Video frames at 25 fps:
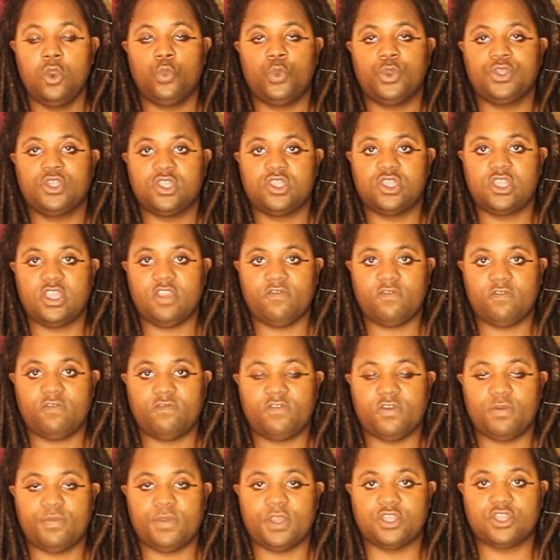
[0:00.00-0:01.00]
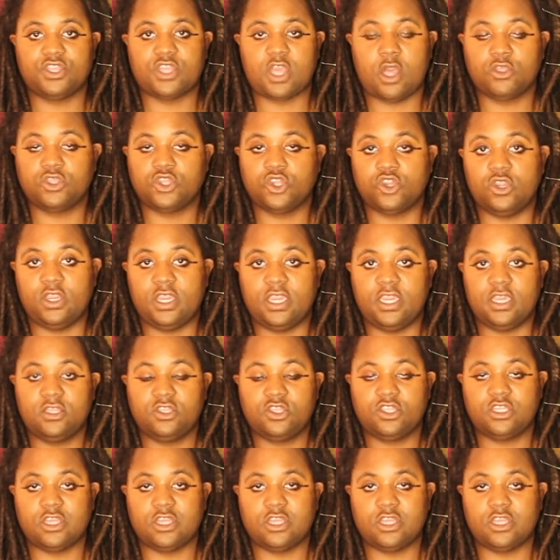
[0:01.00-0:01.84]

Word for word: which is different from a shelter-in.